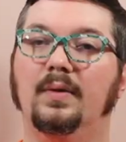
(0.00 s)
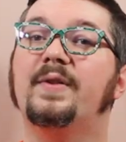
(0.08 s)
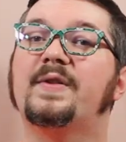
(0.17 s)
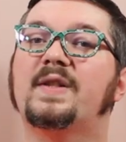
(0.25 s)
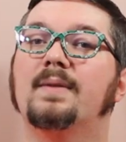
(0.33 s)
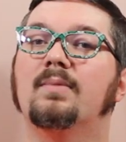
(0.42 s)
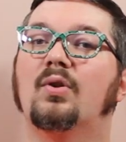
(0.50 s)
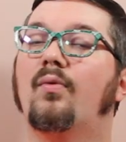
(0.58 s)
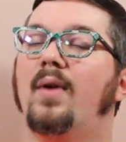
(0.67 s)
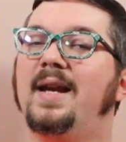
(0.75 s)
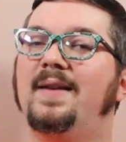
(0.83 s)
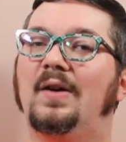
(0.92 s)
There's some
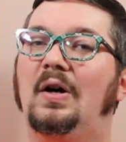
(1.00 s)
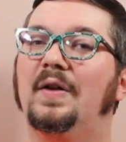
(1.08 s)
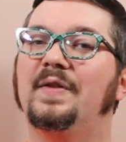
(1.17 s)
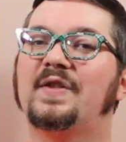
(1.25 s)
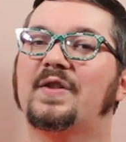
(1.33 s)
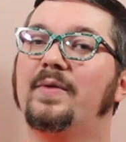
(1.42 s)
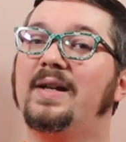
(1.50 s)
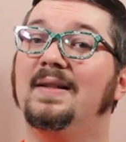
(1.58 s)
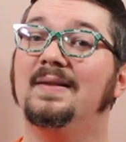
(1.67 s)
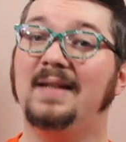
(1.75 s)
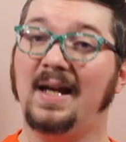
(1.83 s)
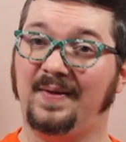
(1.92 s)
great
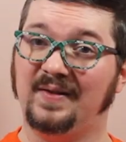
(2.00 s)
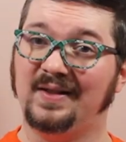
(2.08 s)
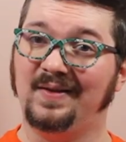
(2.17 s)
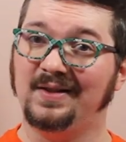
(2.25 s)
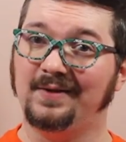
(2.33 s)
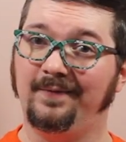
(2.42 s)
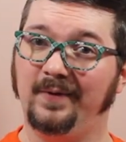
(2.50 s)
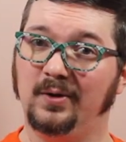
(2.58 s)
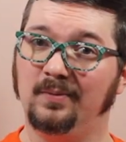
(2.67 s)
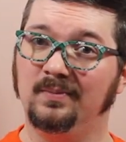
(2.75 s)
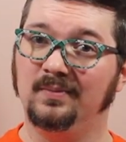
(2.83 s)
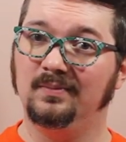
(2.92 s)
on-screen deaths in this
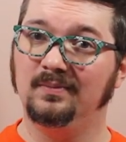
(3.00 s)
film.